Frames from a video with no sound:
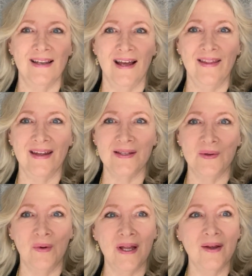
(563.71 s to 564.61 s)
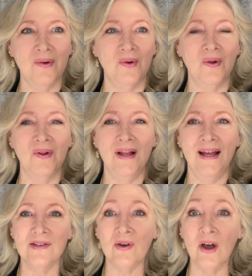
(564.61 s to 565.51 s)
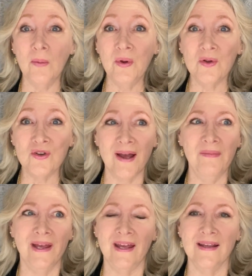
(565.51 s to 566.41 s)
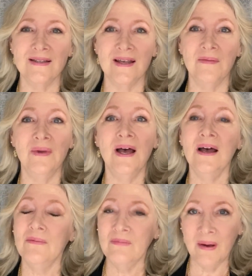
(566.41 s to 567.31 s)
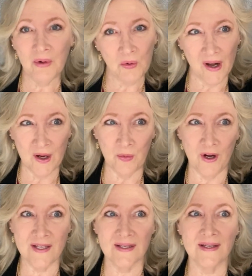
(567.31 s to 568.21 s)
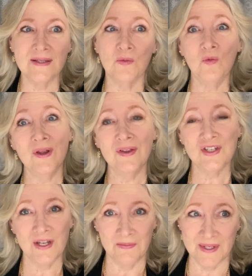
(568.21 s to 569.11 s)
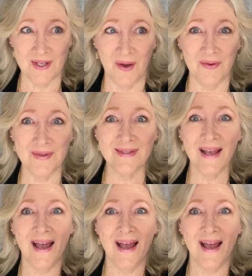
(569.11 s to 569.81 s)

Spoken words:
I think it's really cool. So I hope you'll try making some memory wire bracelets with chipstones